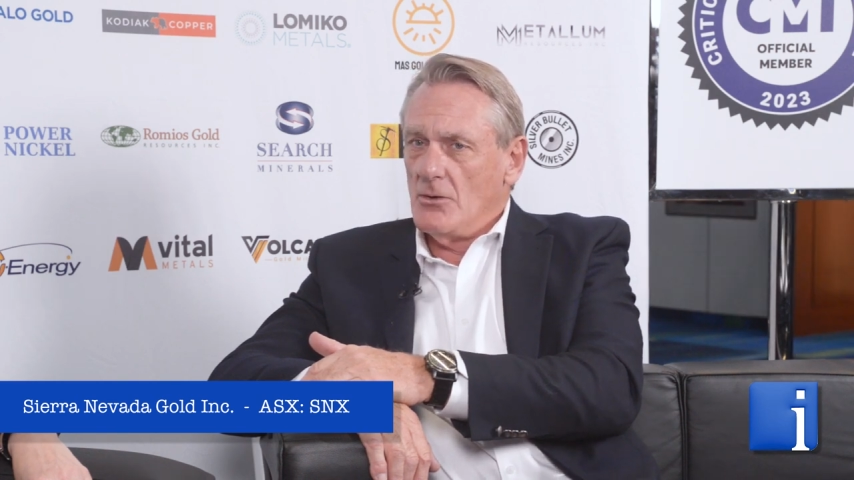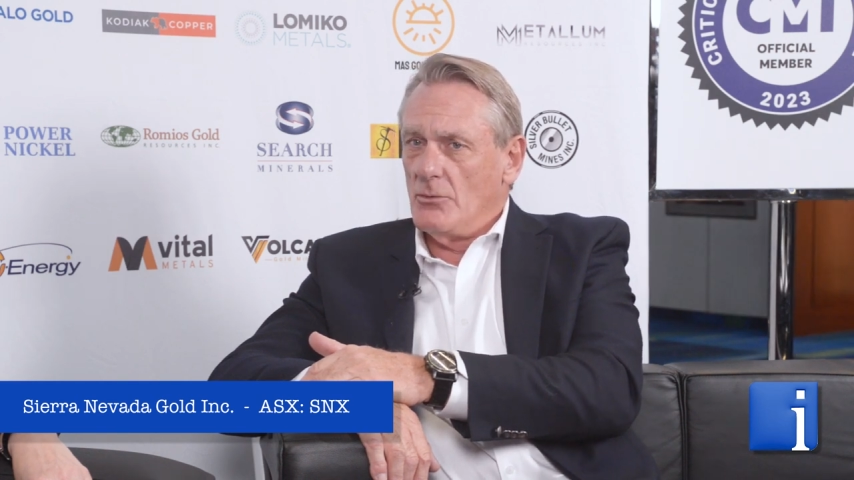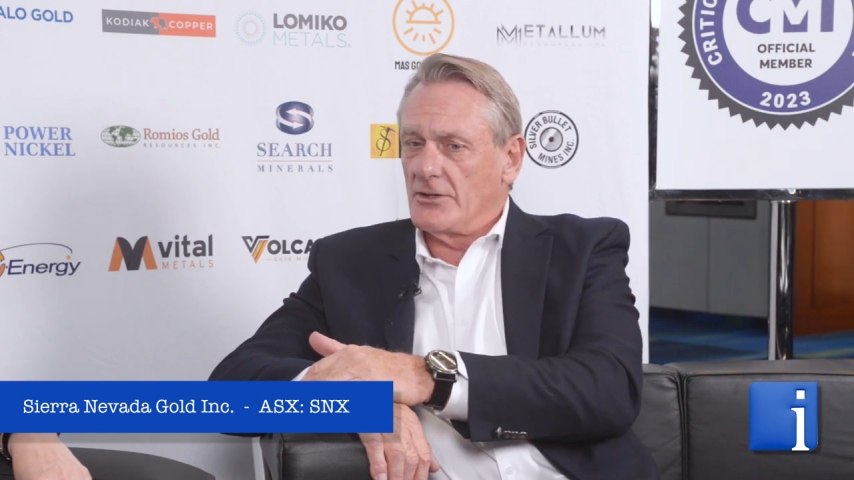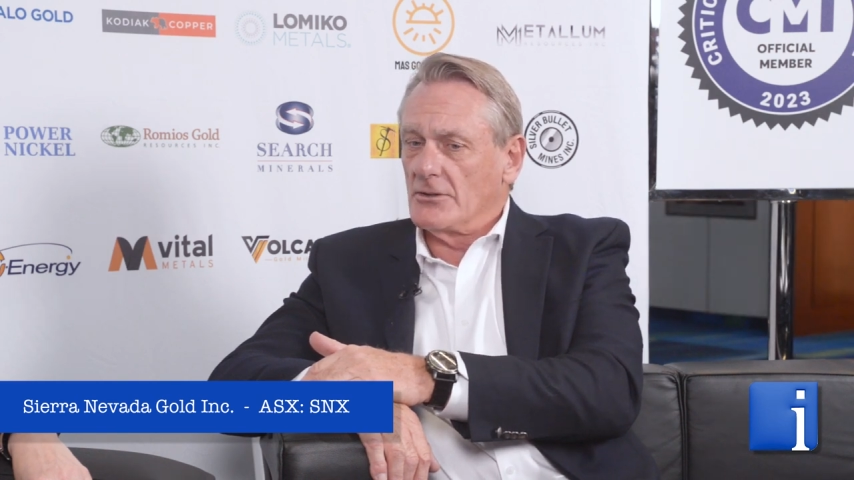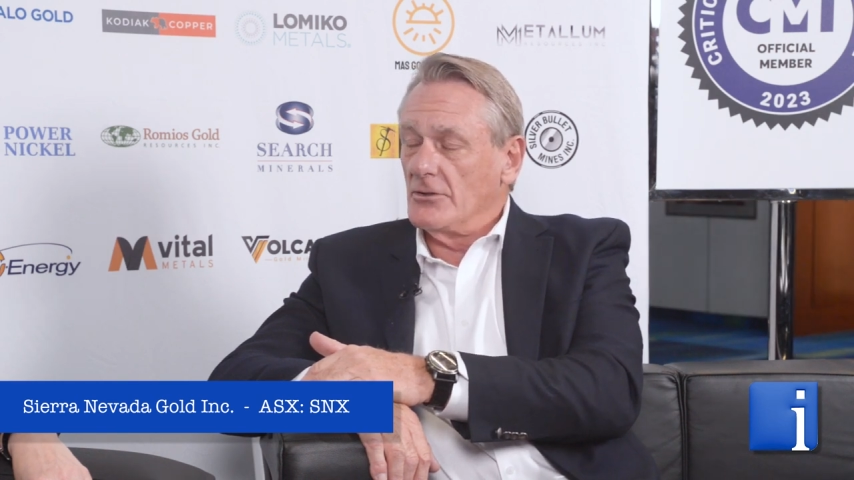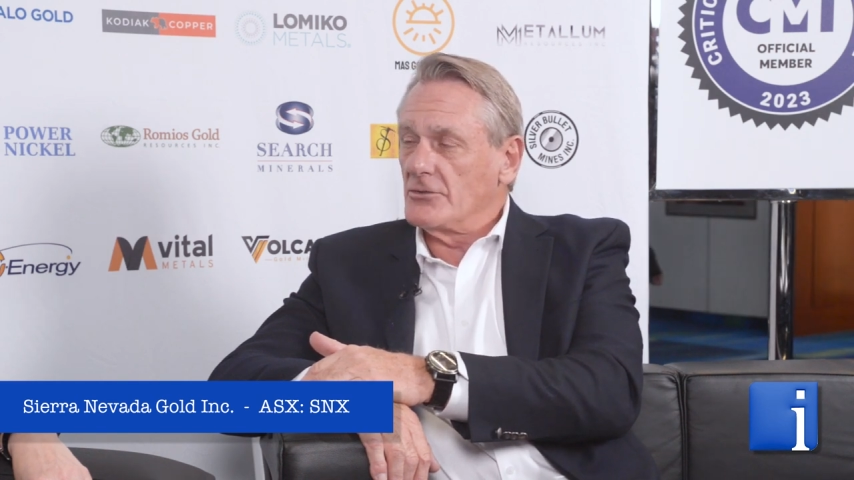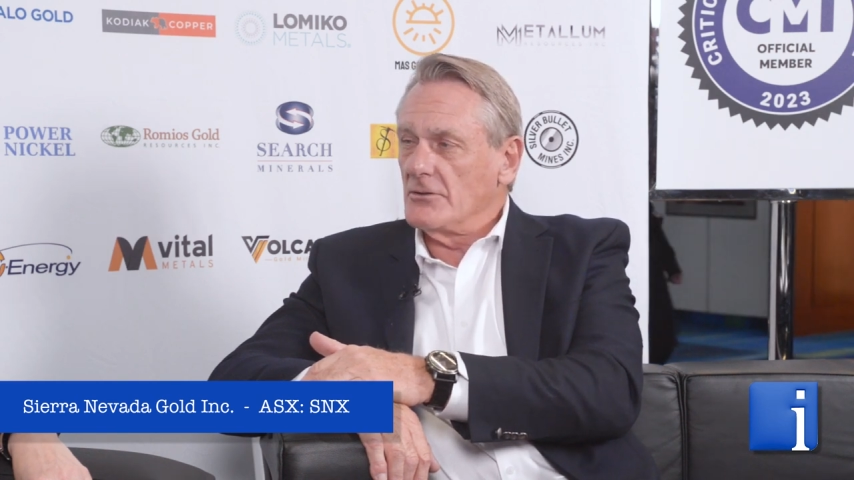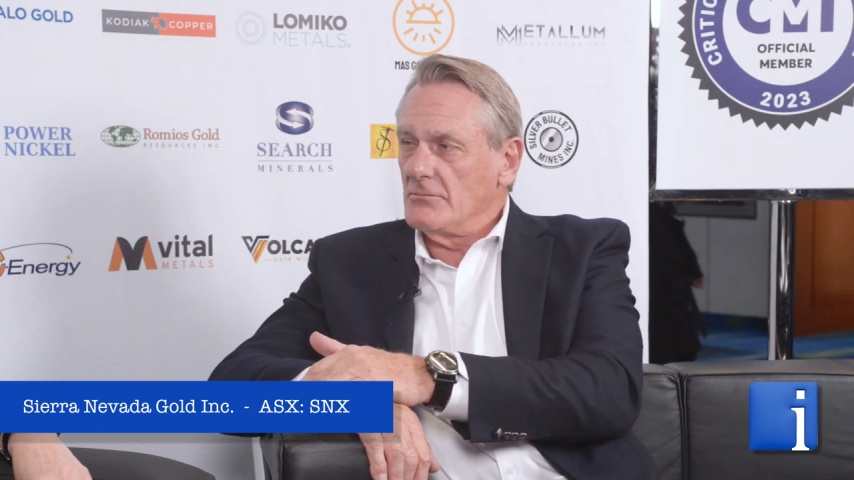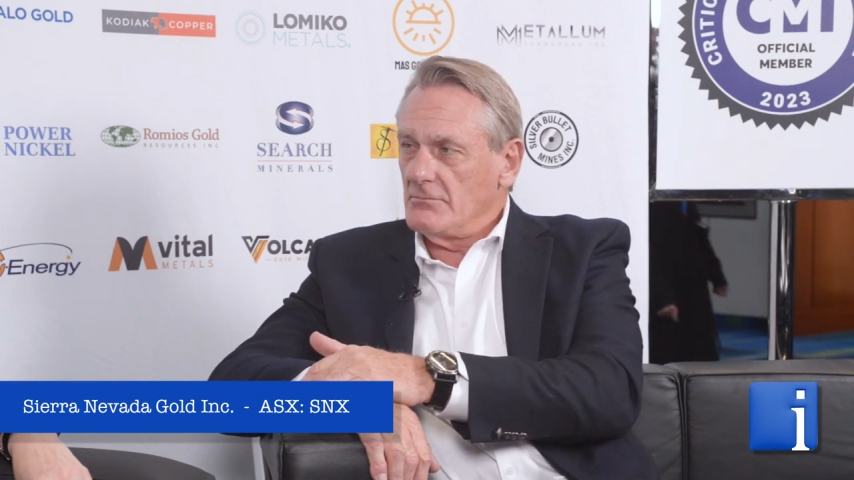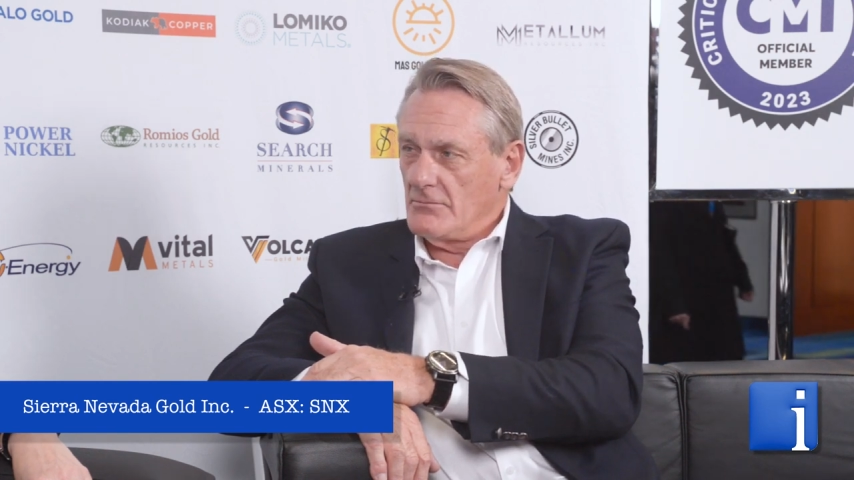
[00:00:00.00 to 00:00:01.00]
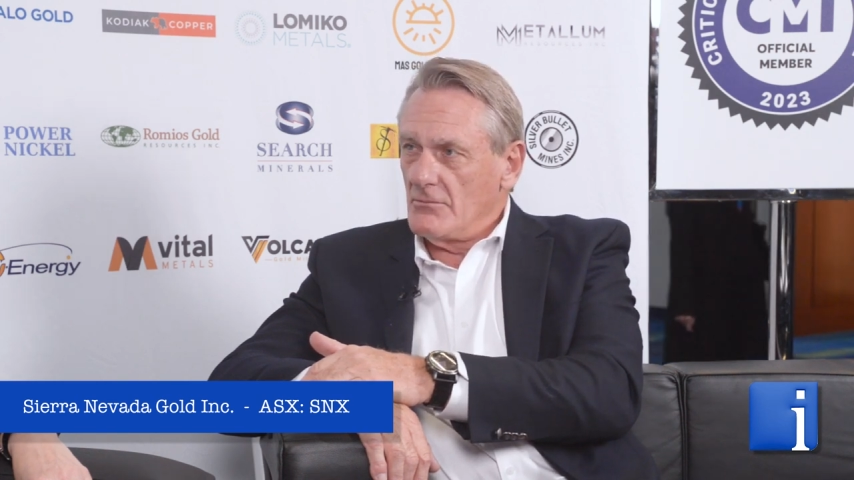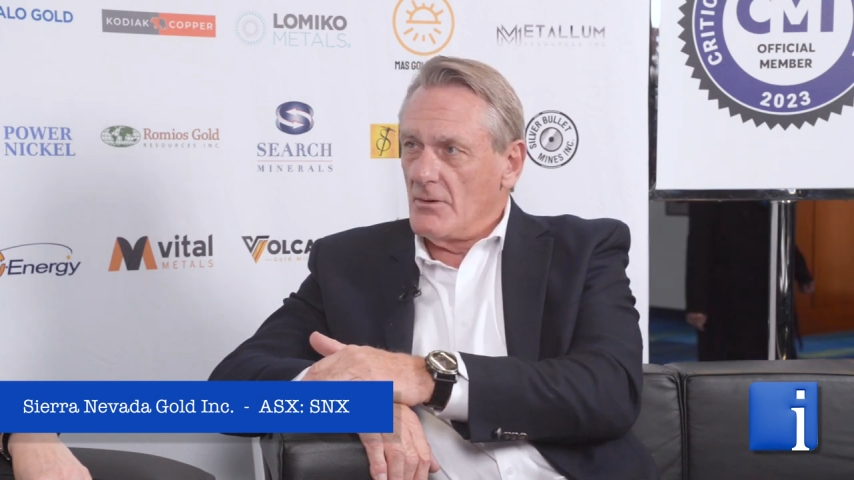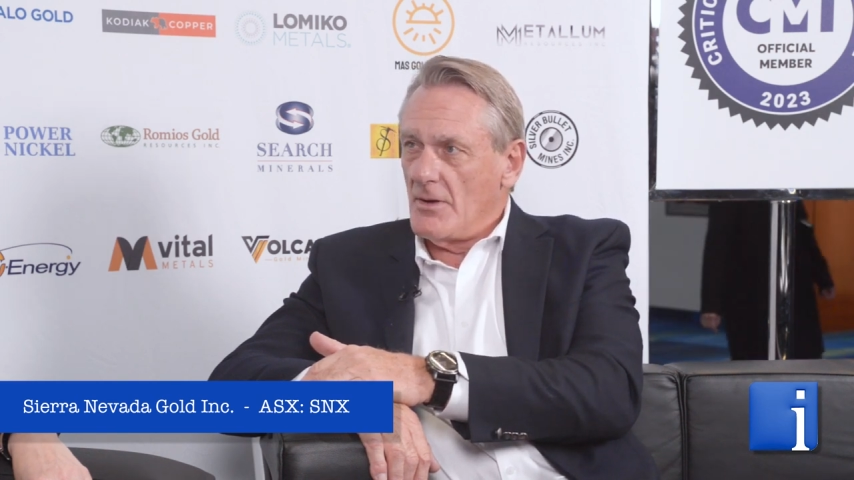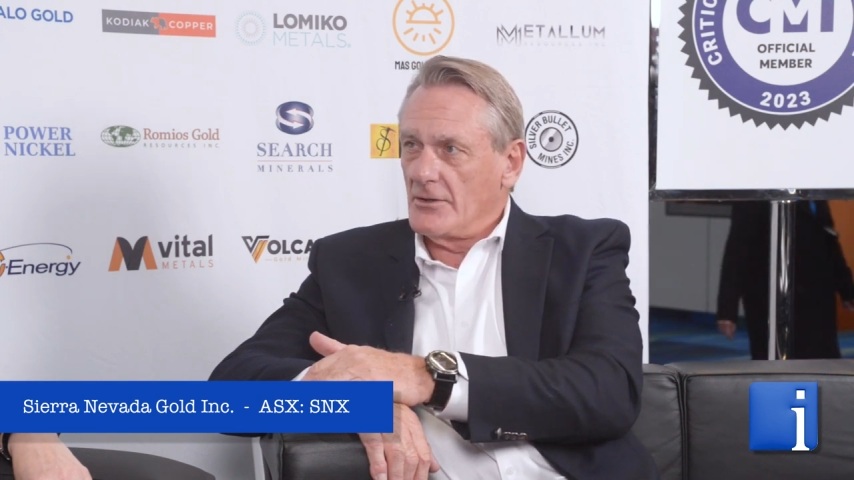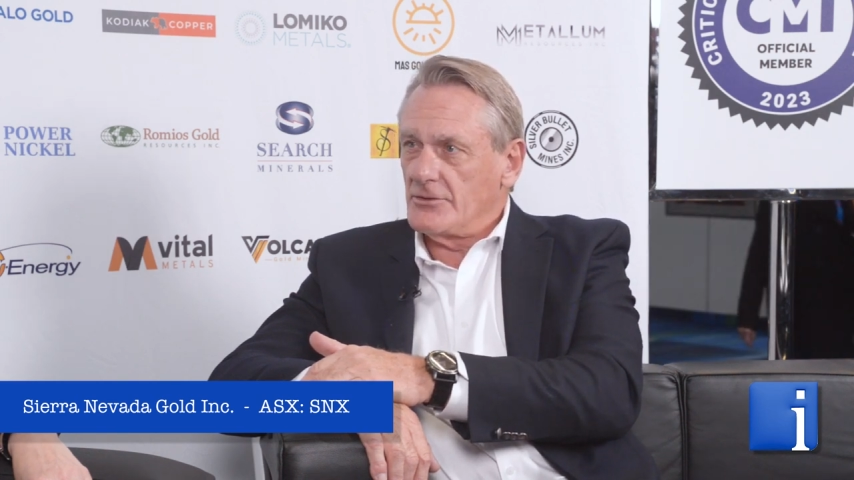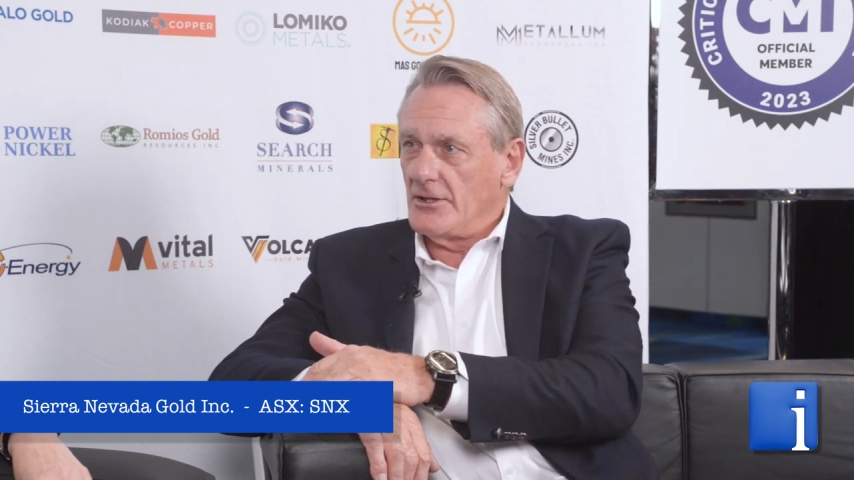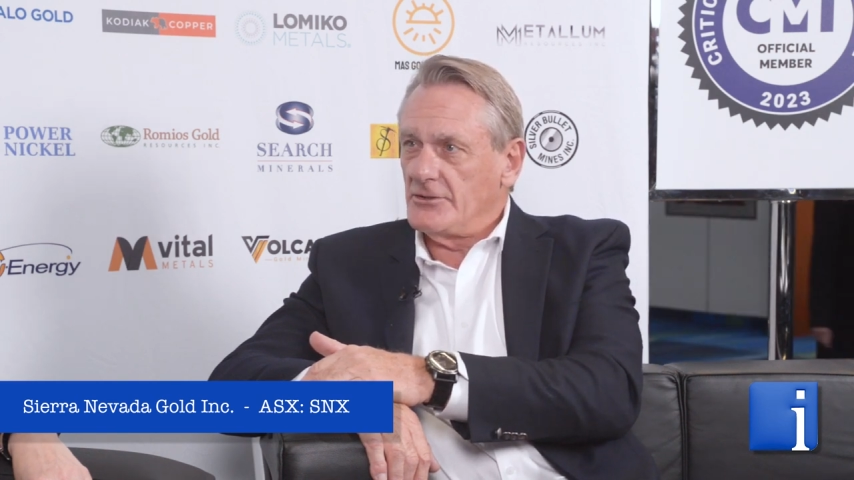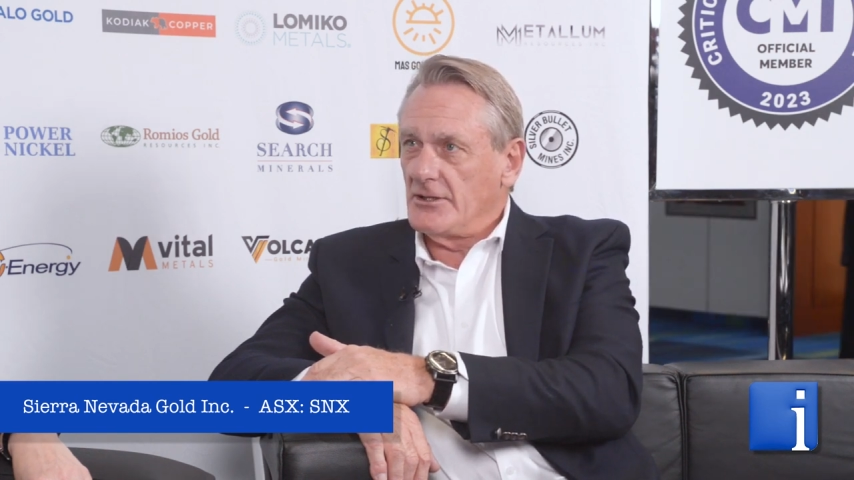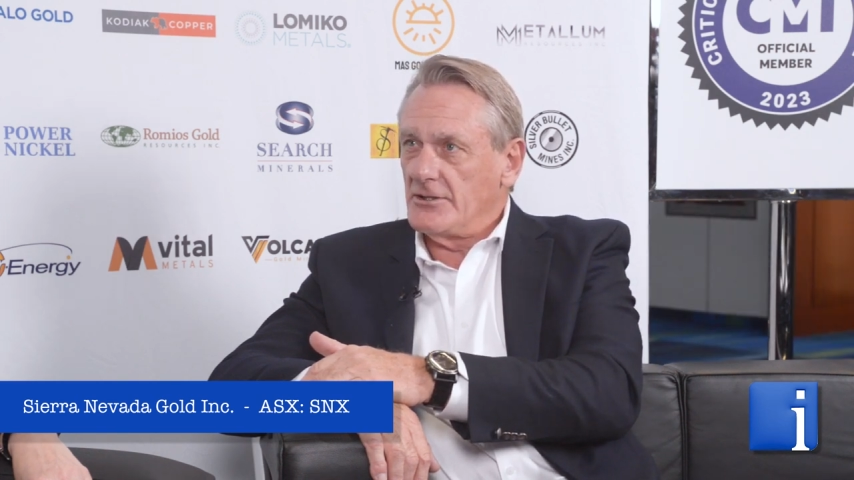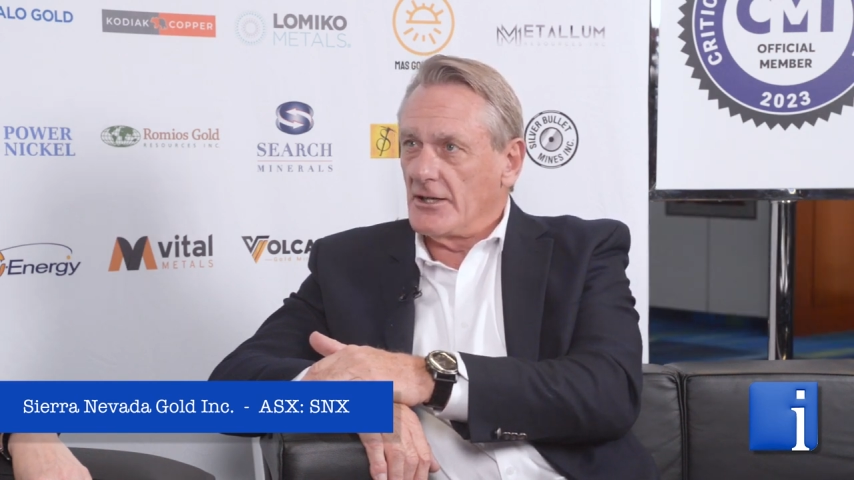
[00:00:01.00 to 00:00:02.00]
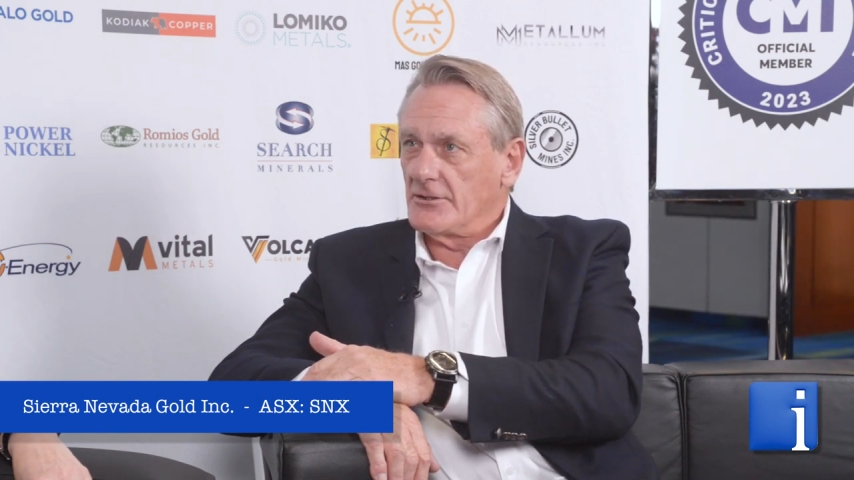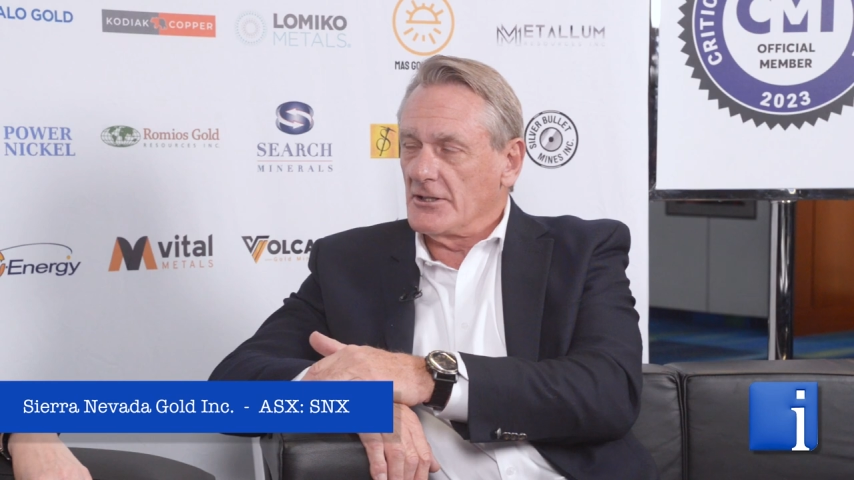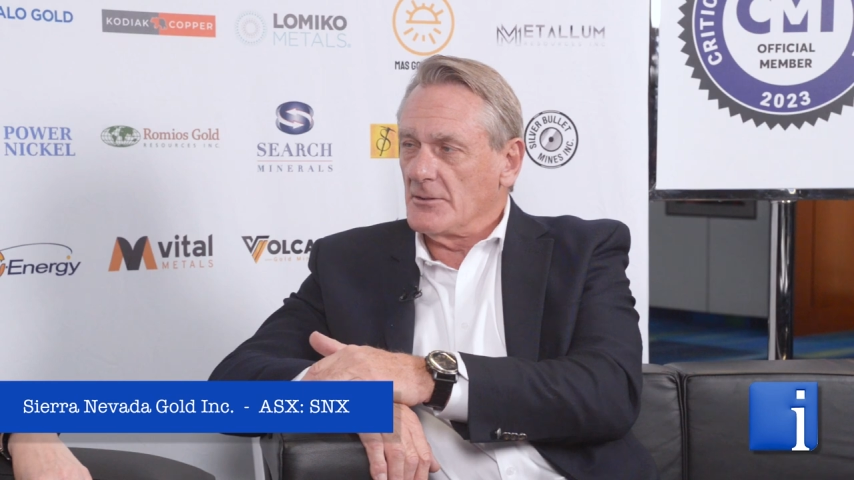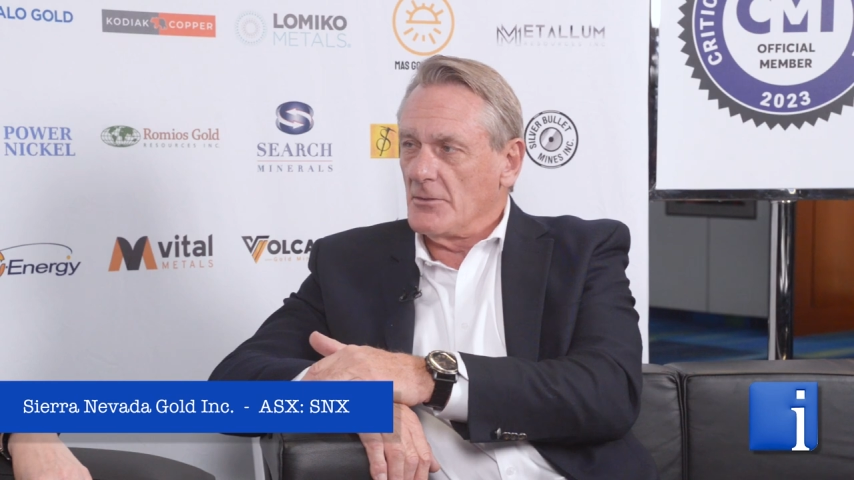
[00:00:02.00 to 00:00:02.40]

resolution remote sensing technique